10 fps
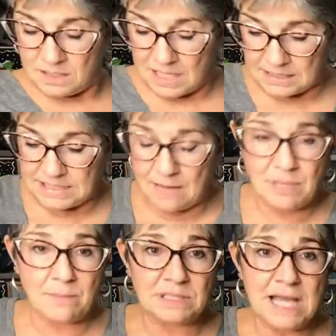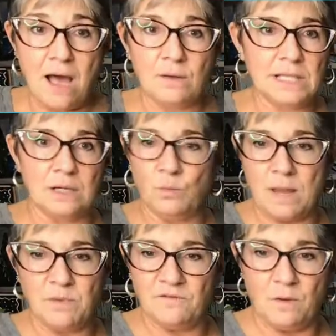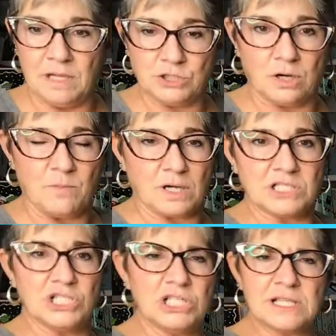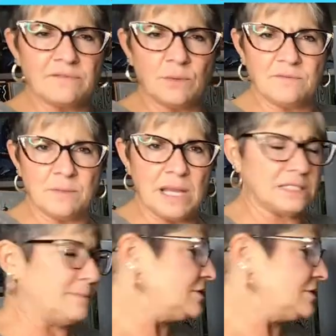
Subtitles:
get a damp paper towel and wipe off all my chalk marks. You just have to wait for your paint to